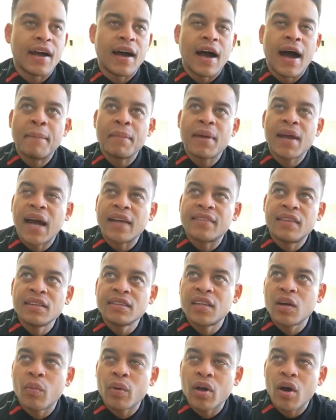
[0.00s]
I mean, I think
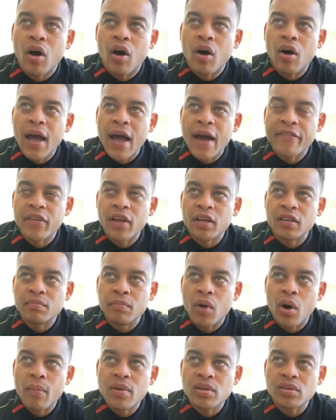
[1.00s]
that we all had that
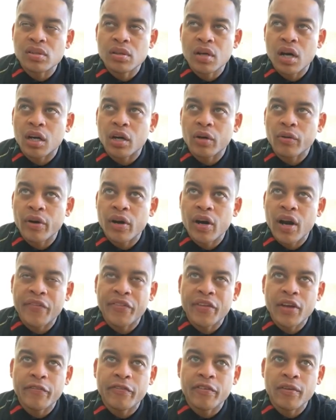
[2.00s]
moments in our career. I
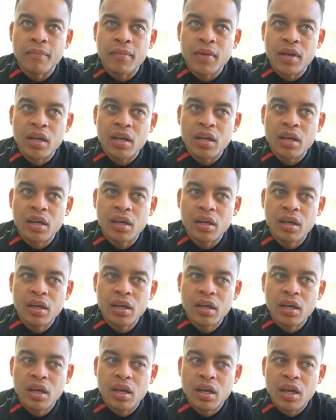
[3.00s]
think for me,
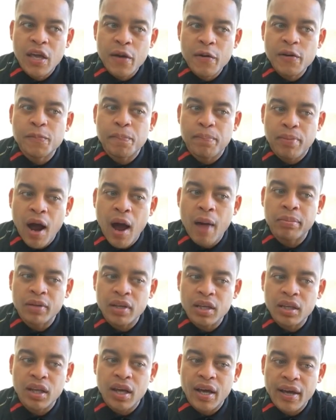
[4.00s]
it was
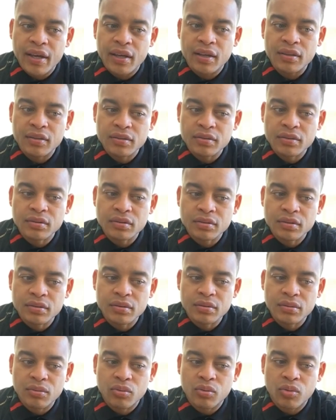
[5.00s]
probably like
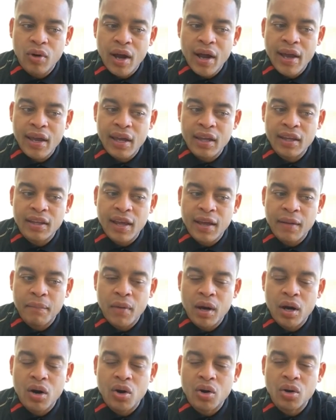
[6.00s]
right in like
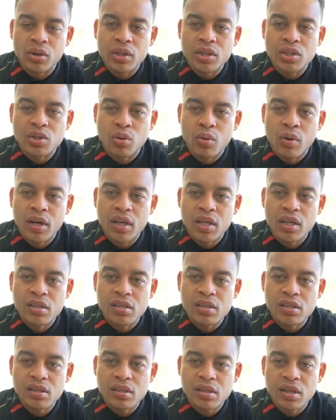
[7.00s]
my early
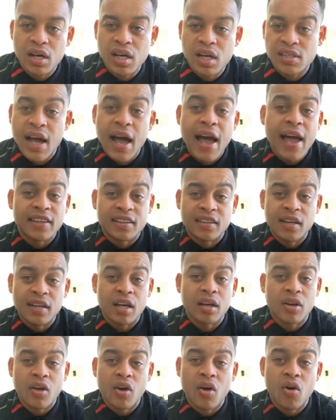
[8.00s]
20s, because I had
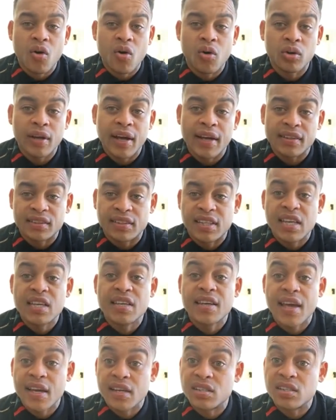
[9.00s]
done the whole like
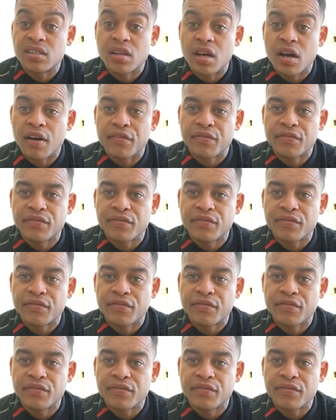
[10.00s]
teenage stuff.